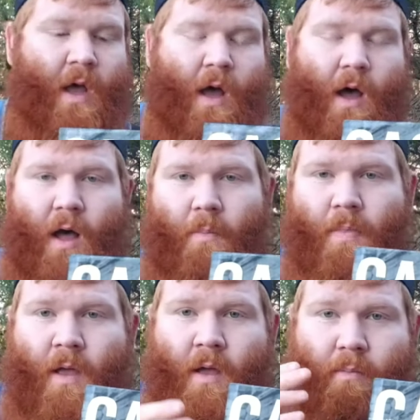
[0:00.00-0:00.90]

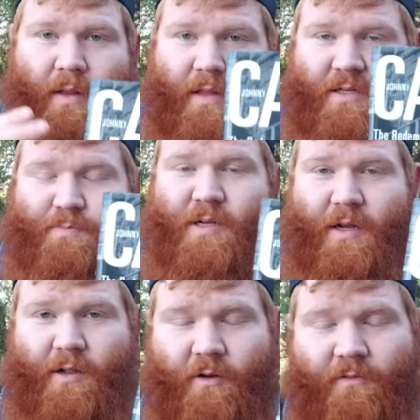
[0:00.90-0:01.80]
But this
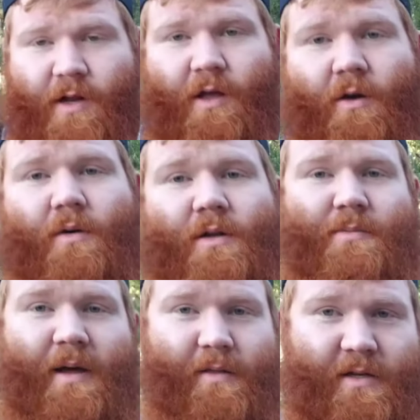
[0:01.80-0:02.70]
particular video is
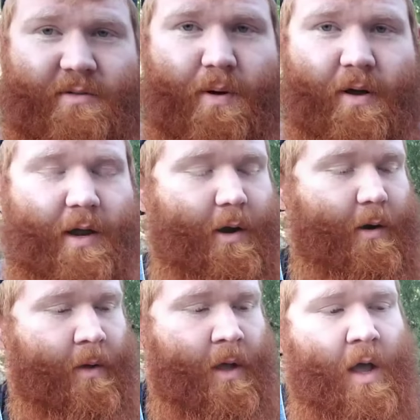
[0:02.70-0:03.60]
about this book here.
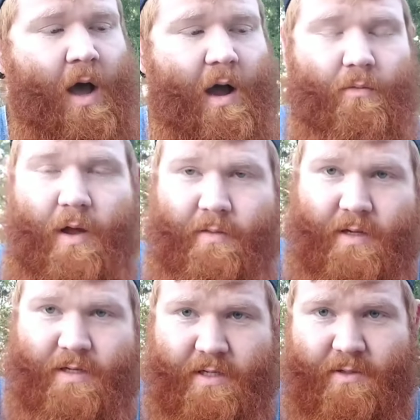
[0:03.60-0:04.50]
I read
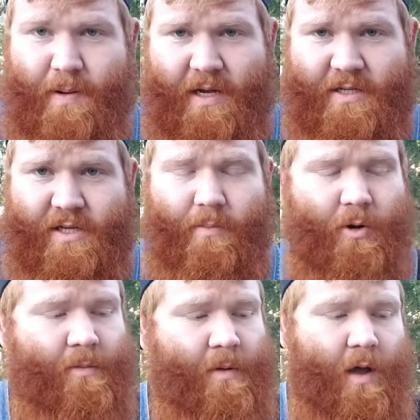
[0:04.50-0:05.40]
this past
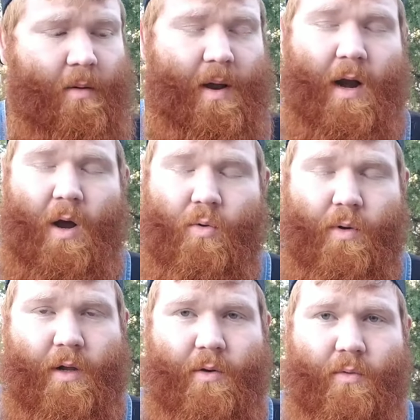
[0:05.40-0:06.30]
summer, and I
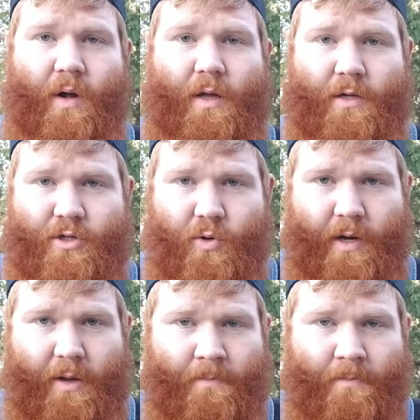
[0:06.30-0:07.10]
really enjoyed it.